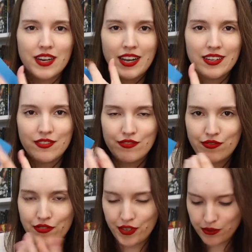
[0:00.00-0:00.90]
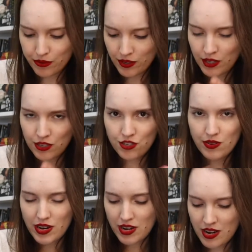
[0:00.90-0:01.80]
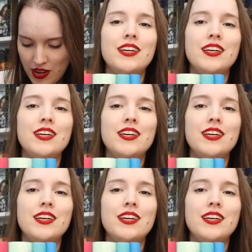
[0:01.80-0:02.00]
kind of feel to it.